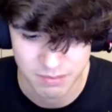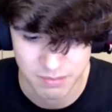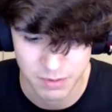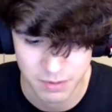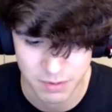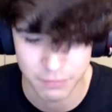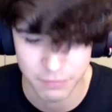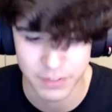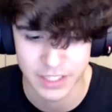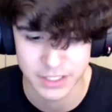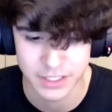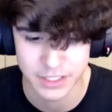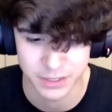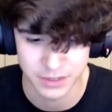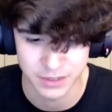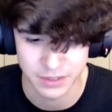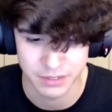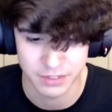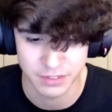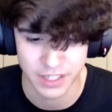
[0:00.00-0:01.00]

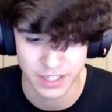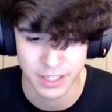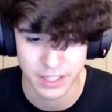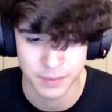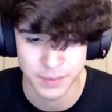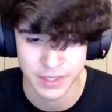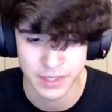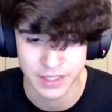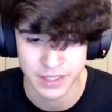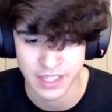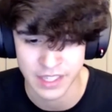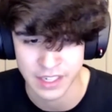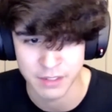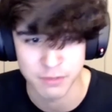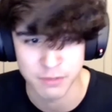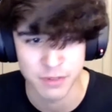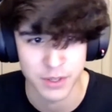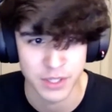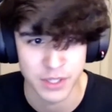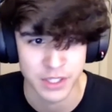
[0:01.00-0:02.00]
professional environment that
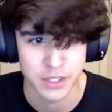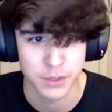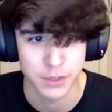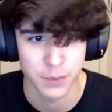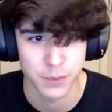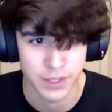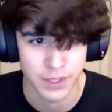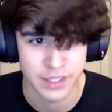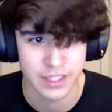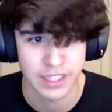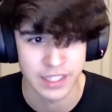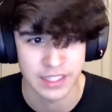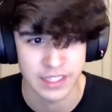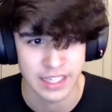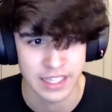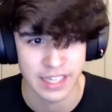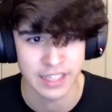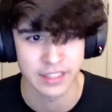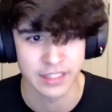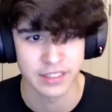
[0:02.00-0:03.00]
it felt like you were in like
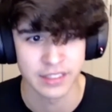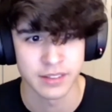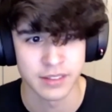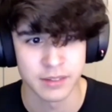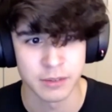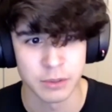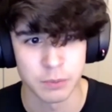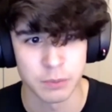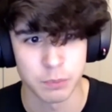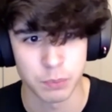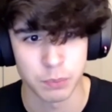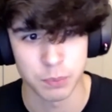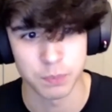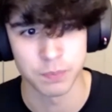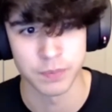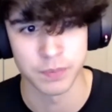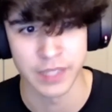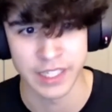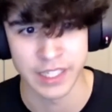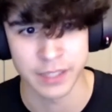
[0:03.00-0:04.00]
that
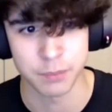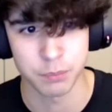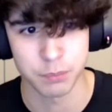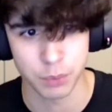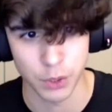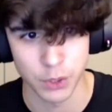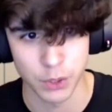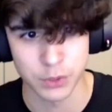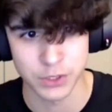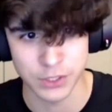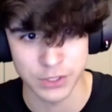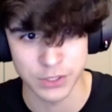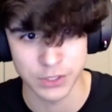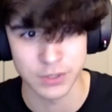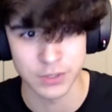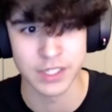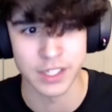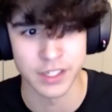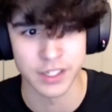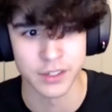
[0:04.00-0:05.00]
like pro
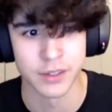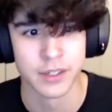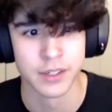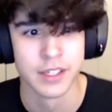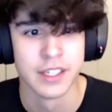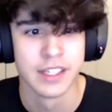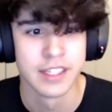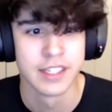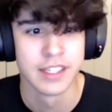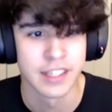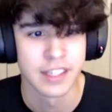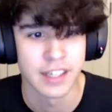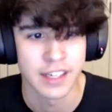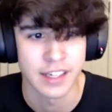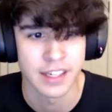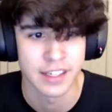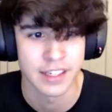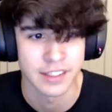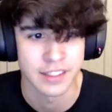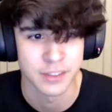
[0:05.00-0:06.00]
studio.
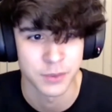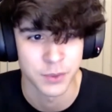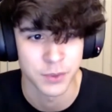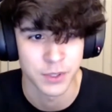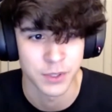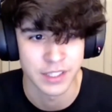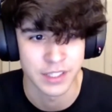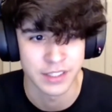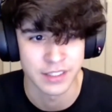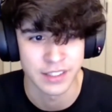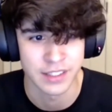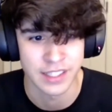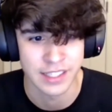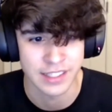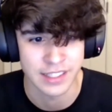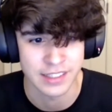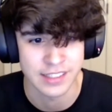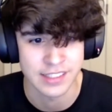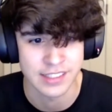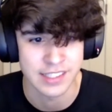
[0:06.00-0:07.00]
You were in
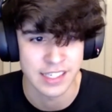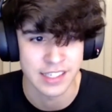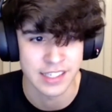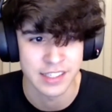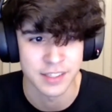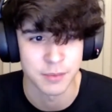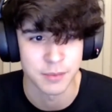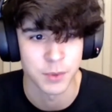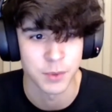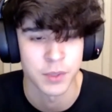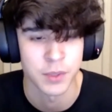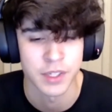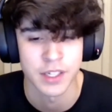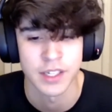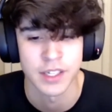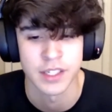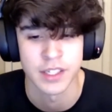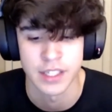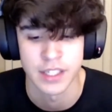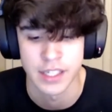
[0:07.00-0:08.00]
like the stadium and
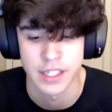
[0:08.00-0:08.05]
whatnot.